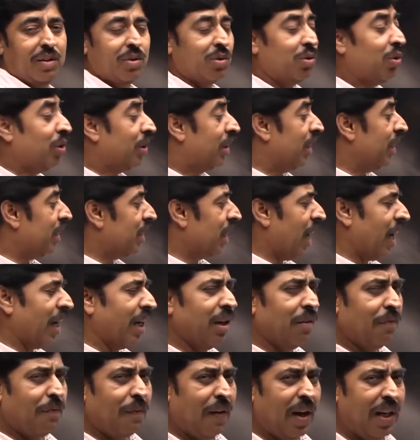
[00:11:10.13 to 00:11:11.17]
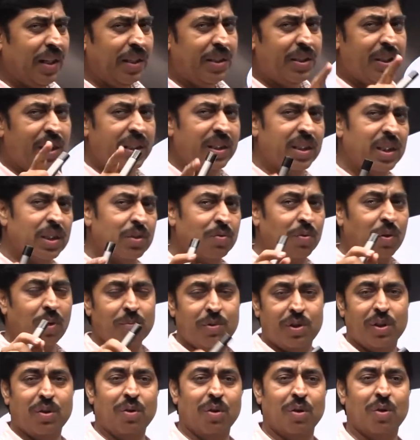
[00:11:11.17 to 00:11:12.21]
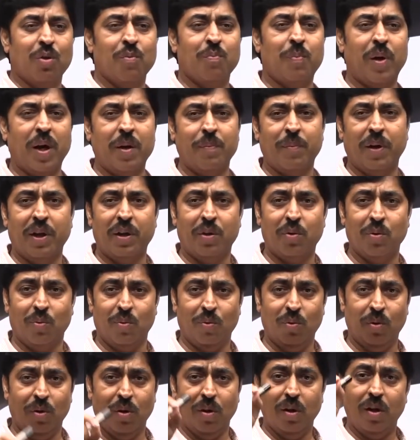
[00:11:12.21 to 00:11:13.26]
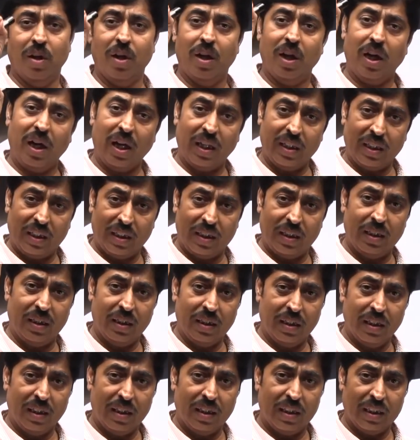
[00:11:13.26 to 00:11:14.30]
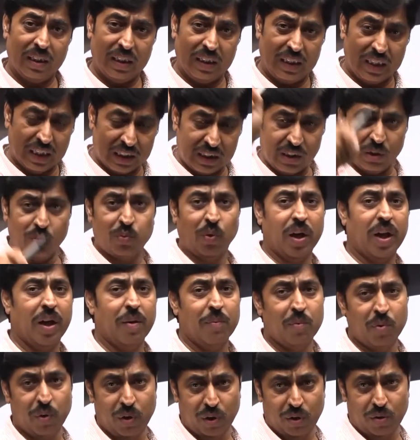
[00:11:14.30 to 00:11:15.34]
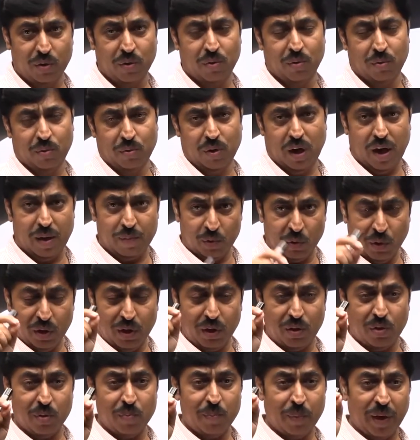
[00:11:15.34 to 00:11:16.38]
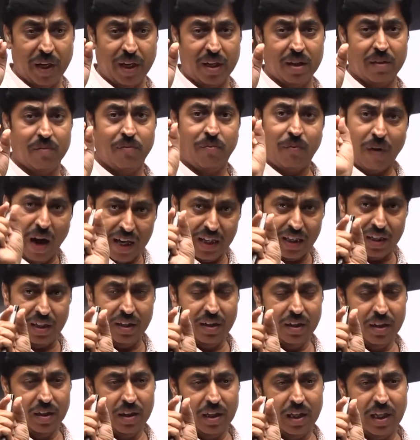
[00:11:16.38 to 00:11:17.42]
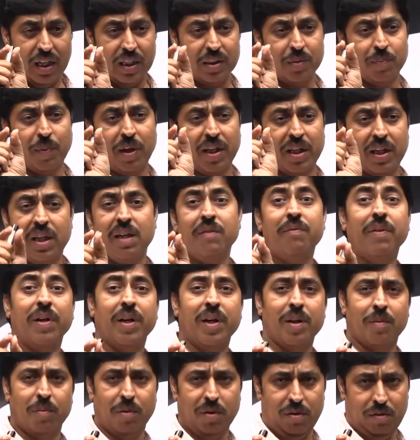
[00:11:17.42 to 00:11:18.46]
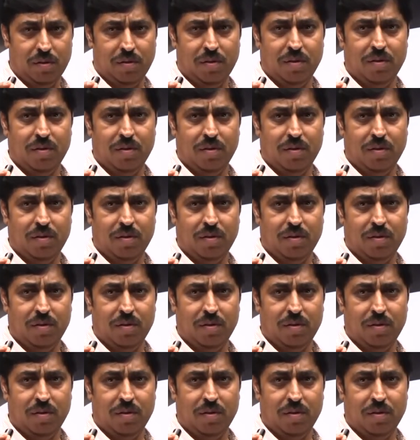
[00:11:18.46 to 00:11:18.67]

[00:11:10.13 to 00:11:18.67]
So, this angle phi changes from 0 to pi by 2 and this is what I am going to do. I am going to make phi as my key variable.